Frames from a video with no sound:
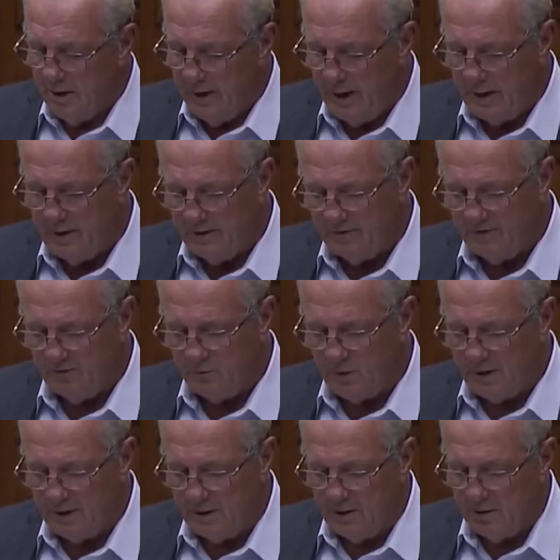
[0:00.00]
and this is
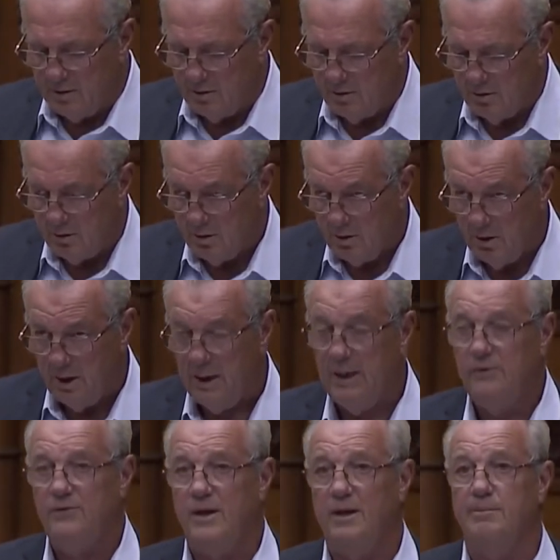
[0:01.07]
what he
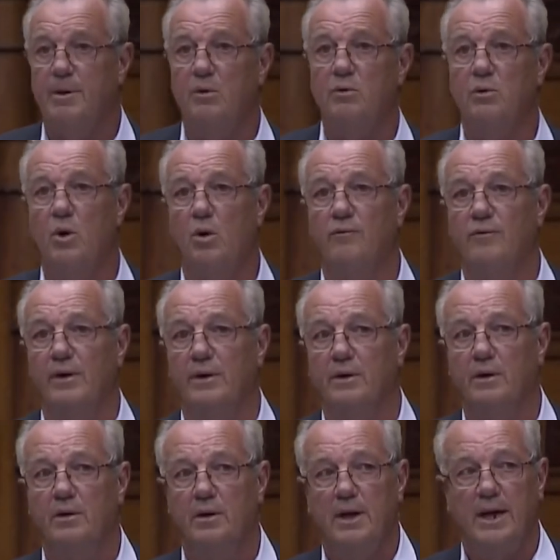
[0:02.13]
said about COVID.
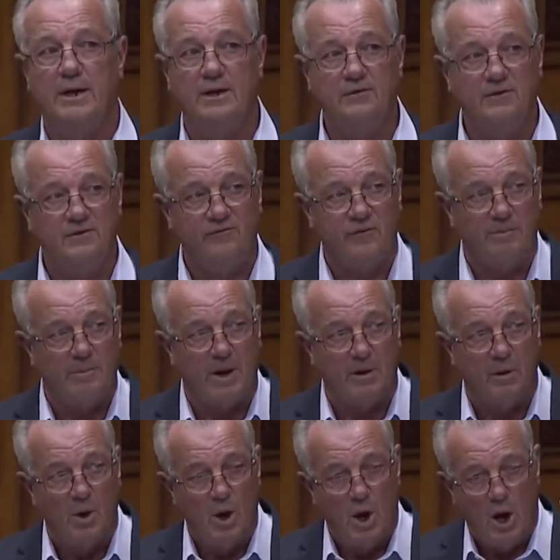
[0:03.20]
And this is from a,
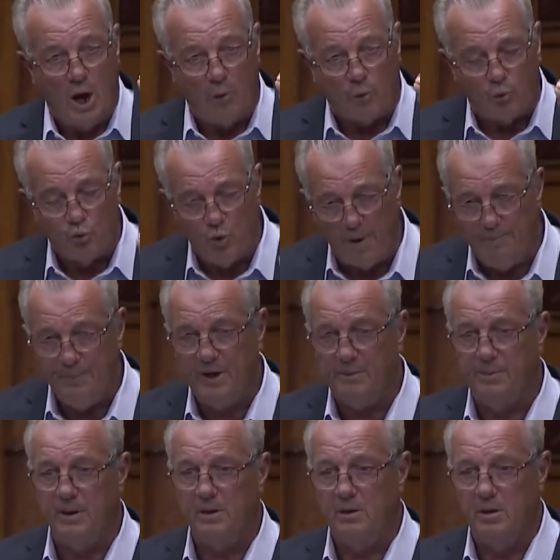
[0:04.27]
a
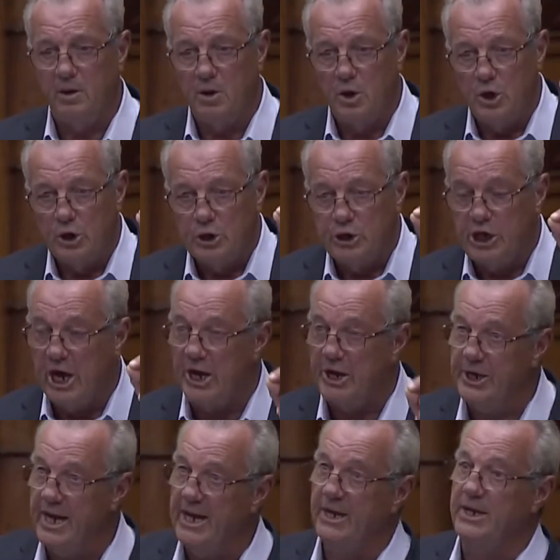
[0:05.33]
reputable
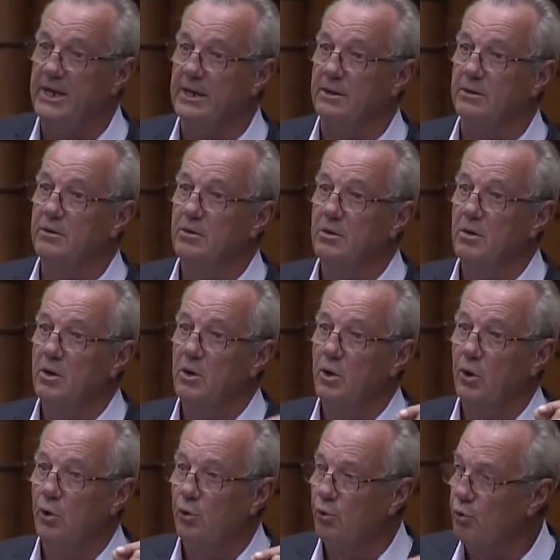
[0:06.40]
Canadian
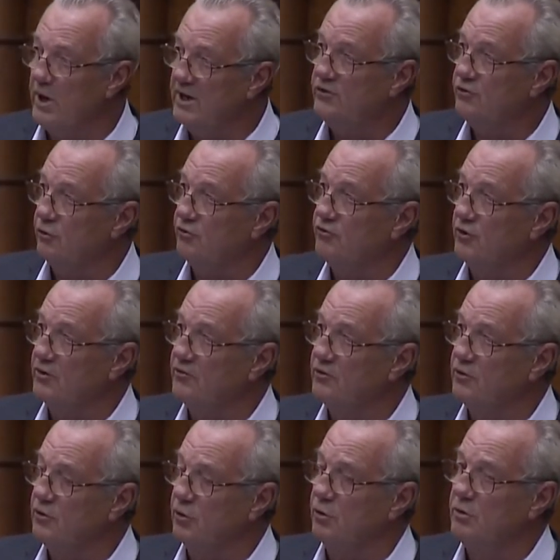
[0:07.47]
research
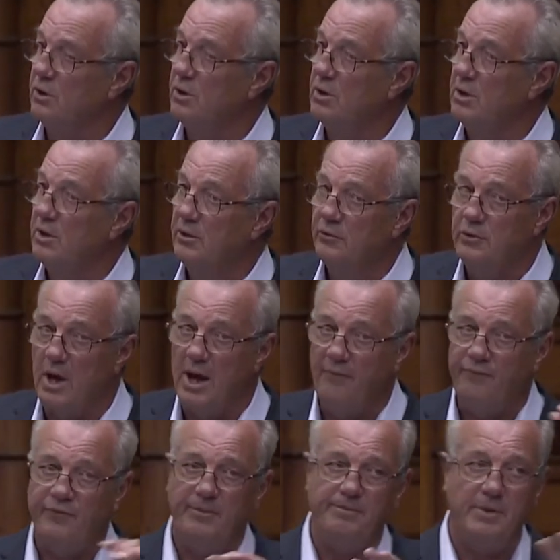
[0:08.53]
institute,
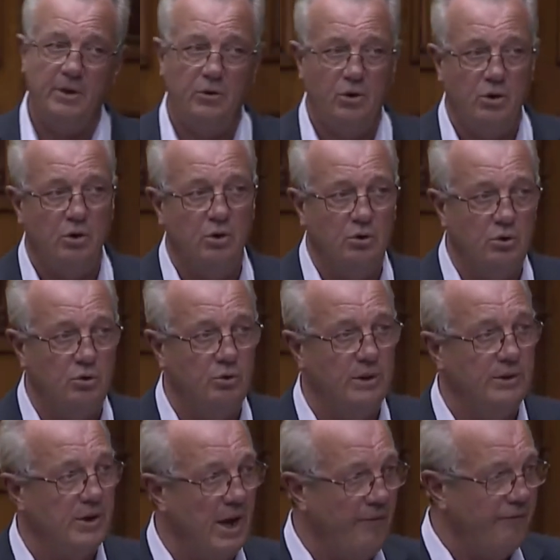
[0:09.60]
not from the WHO
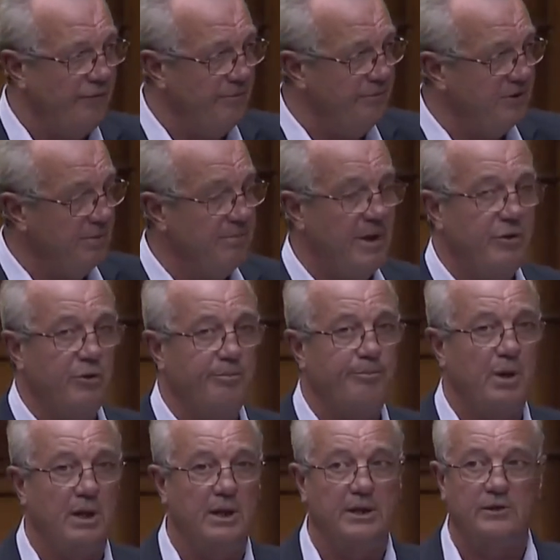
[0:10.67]
and not from some other
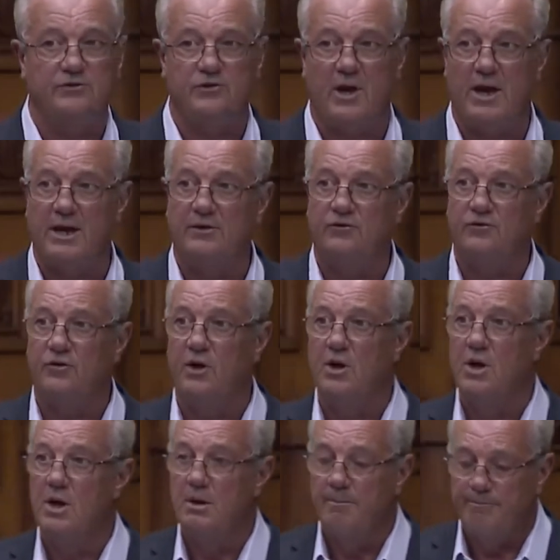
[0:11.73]
politicized
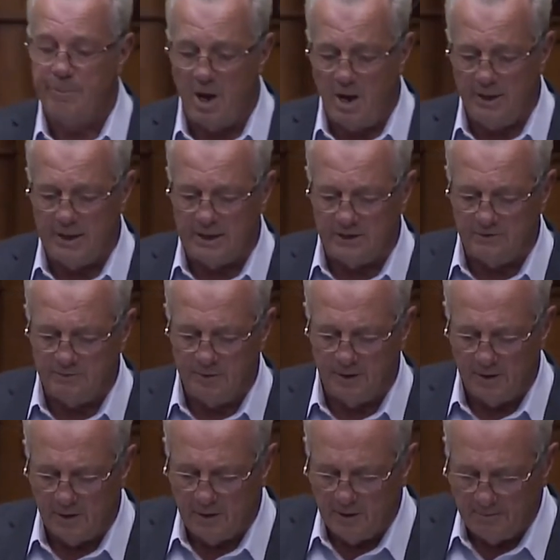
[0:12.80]
bodies.
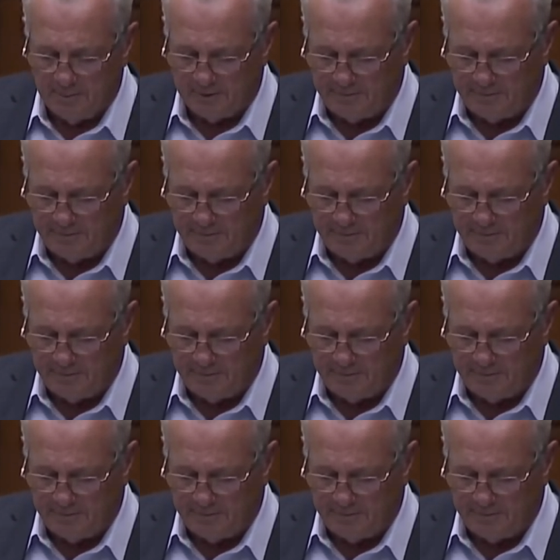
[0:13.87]
But,